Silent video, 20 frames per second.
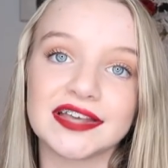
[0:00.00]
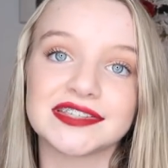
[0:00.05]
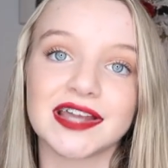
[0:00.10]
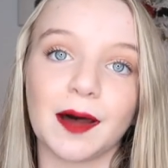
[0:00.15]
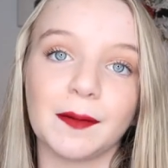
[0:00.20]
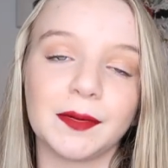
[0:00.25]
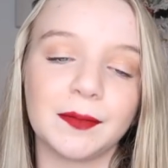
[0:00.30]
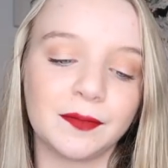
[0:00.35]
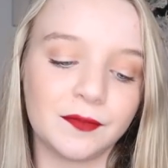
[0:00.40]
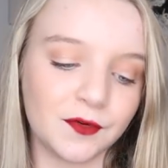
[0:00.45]
I
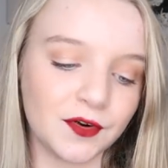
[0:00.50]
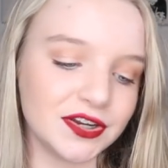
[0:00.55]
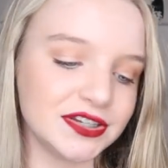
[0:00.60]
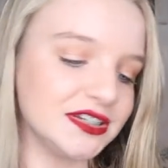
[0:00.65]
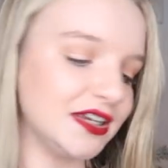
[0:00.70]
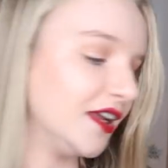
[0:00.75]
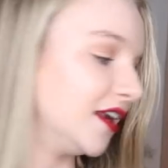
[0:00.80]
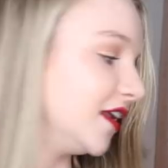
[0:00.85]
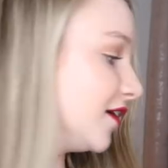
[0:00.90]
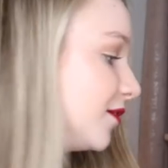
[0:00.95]
stopped it before
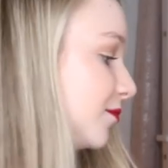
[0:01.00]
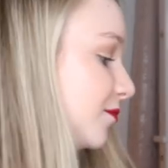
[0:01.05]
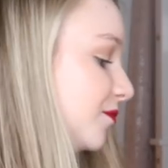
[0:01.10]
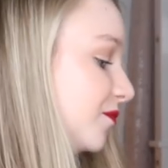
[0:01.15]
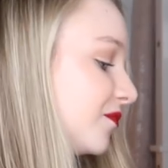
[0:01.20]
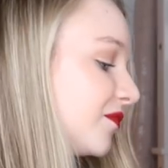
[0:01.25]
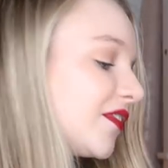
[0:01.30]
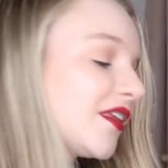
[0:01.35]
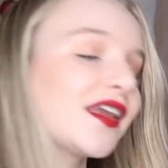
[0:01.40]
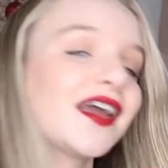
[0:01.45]
it did
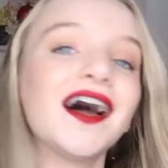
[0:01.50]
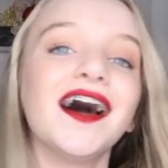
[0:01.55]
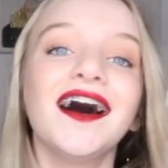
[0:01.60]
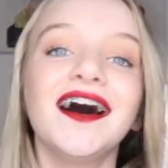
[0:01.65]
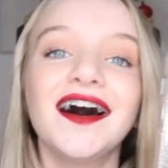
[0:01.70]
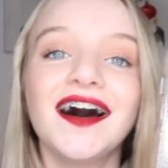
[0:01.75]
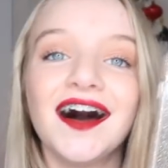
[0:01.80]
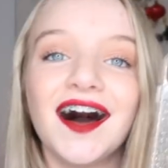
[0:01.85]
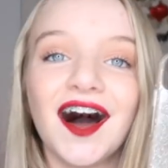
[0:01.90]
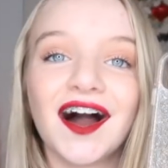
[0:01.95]

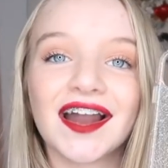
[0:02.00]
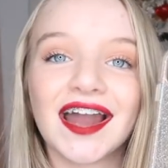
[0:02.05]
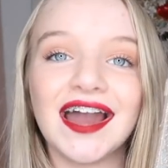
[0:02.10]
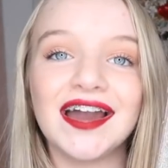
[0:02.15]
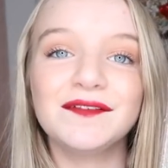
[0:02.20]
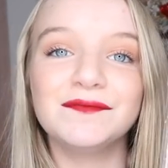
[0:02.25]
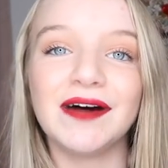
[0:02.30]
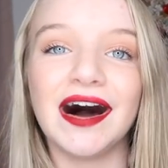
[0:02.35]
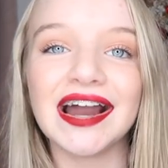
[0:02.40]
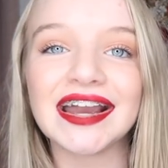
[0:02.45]

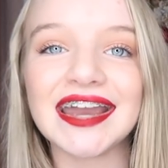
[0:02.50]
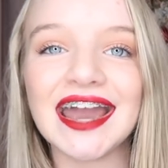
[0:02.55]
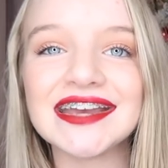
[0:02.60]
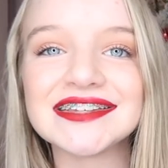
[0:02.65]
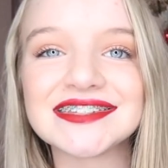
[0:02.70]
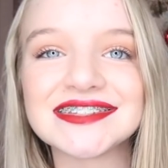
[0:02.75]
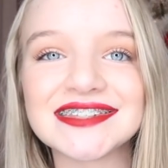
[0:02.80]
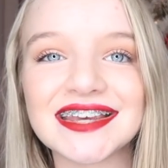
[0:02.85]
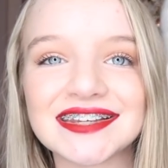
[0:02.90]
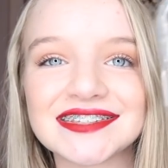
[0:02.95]
okay, my
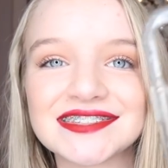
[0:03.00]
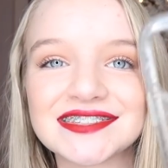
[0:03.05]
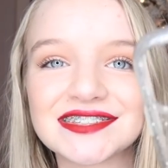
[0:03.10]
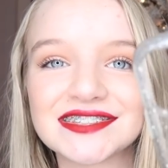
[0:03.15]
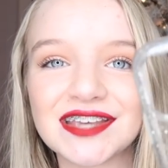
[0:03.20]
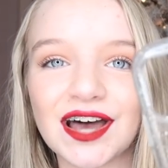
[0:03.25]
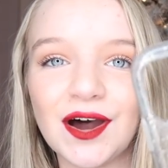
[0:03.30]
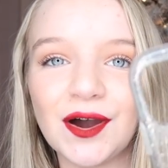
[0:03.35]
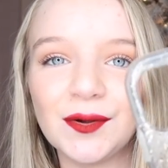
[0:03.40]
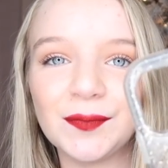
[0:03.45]
case is like
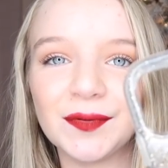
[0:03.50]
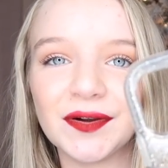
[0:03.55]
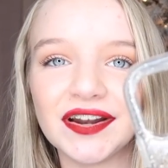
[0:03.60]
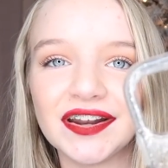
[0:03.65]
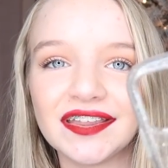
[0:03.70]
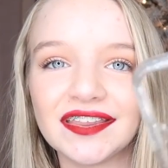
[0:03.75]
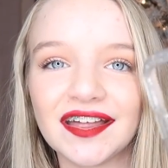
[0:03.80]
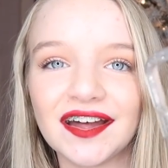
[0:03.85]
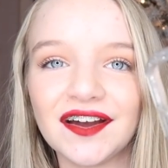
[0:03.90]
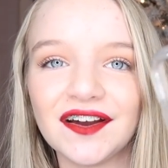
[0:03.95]
so
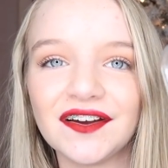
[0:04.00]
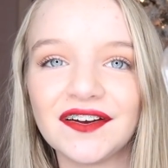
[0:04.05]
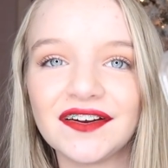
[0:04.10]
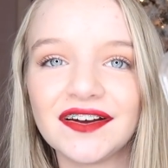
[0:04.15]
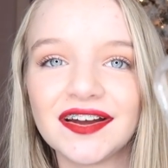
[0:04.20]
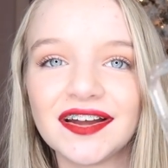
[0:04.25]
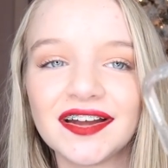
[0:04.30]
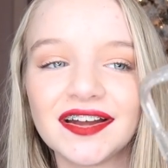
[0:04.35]
pretty though.